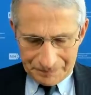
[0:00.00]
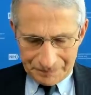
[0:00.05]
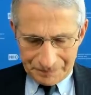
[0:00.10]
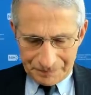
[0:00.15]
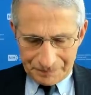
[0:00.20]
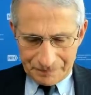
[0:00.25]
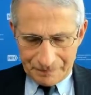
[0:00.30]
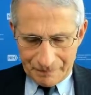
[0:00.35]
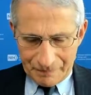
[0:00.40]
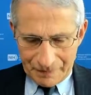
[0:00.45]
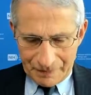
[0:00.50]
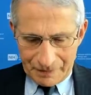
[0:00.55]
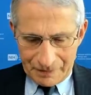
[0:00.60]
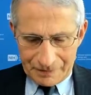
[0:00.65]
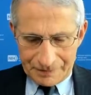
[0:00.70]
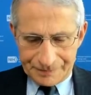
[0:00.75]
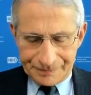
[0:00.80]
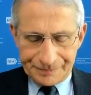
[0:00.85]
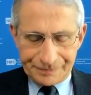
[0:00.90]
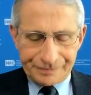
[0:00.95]

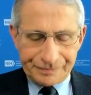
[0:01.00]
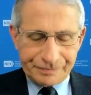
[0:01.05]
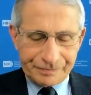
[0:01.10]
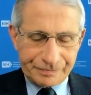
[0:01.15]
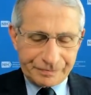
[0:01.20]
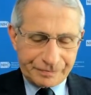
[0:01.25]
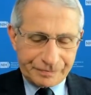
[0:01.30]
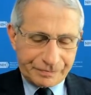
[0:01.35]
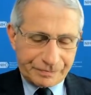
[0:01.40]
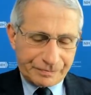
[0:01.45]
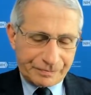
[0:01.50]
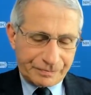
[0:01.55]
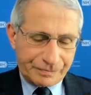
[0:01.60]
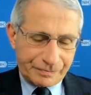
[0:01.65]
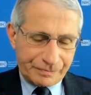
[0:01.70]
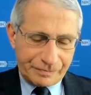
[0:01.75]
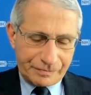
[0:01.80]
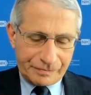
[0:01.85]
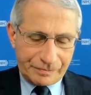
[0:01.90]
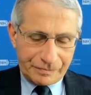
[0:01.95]

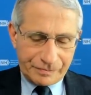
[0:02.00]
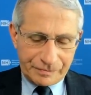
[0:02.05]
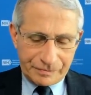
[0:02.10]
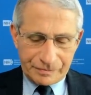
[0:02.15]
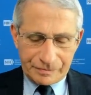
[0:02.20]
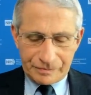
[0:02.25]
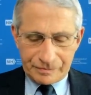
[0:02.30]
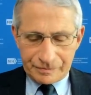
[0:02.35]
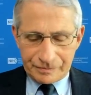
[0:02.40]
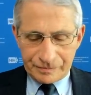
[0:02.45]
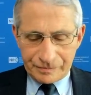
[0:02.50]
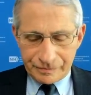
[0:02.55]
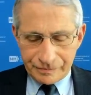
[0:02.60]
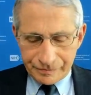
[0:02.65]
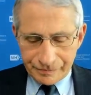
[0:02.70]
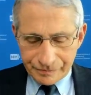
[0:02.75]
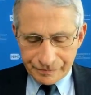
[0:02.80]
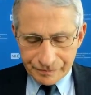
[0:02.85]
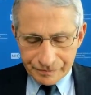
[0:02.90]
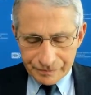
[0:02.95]

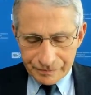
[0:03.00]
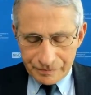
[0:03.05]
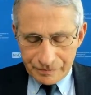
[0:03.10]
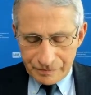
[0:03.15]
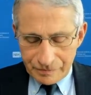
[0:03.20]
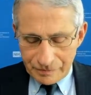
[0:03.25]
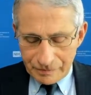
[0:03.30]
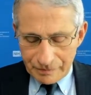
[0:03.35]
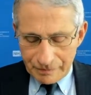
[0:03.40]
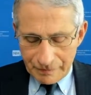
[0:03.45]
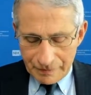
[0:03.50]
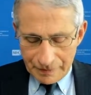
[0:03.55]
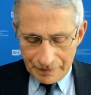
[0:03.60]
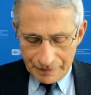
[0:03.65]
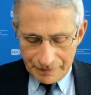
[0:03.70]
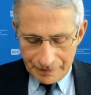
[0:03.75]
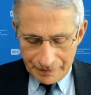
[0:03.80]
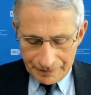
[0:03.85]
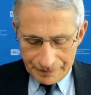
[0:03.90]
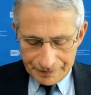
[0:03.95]

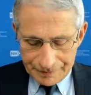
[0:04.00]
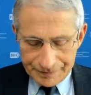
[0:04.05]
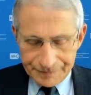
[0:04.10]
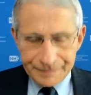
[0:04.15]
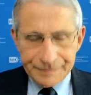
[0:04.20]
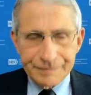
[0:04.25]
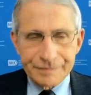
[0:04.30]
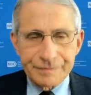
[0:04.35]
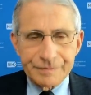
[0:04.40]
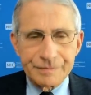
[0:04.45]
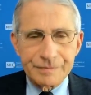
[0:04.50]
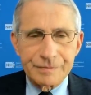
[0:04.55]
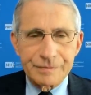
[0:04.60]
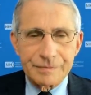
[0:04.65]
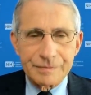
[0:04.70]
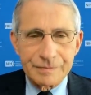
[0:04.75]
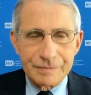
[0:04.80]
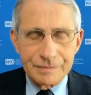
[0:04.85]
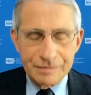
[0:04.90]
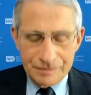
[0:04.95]

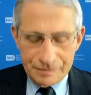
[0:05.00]
This person isn't speaking.